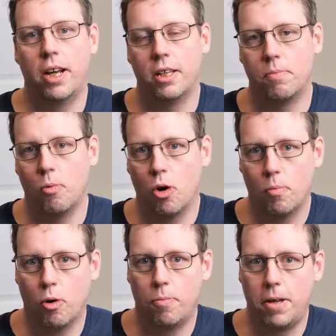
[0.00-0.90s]
as more and
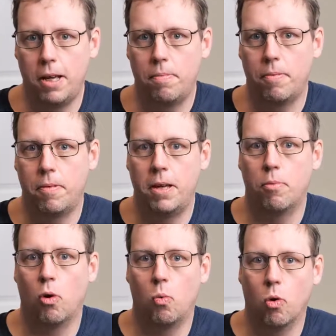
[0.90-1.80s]
more
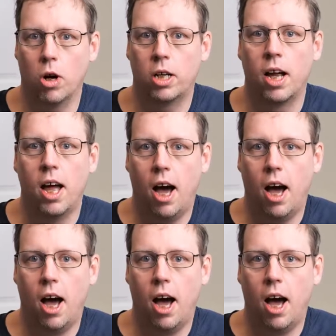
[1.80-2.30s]
people work